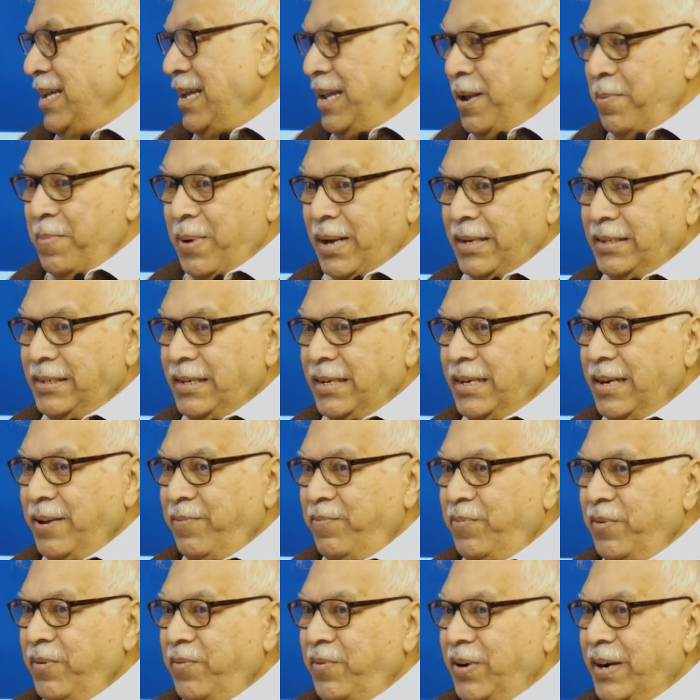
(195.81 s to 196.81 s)
Imagine
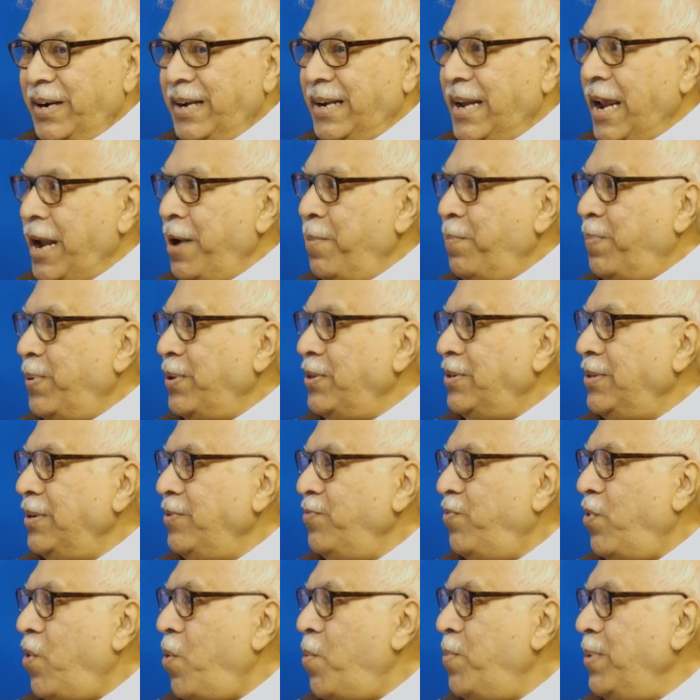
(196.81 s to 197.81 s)
if we were
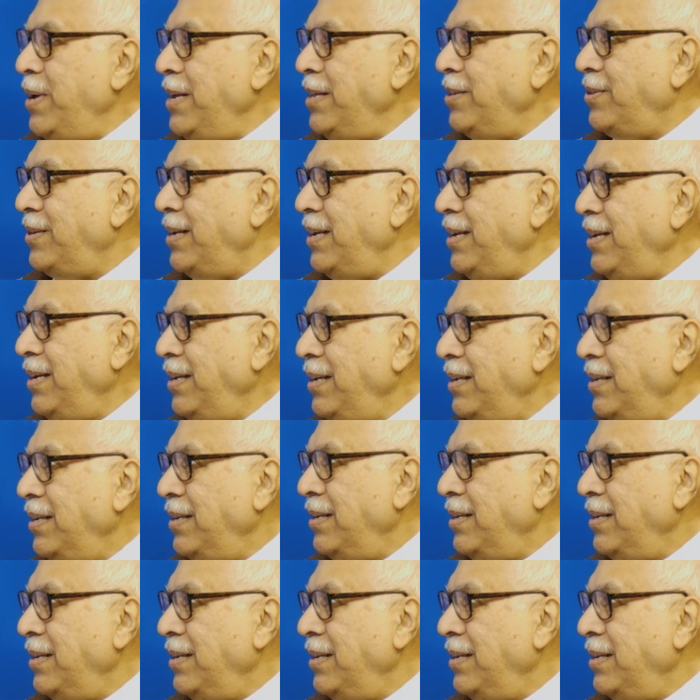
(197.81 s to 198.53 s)
10% formally skilled.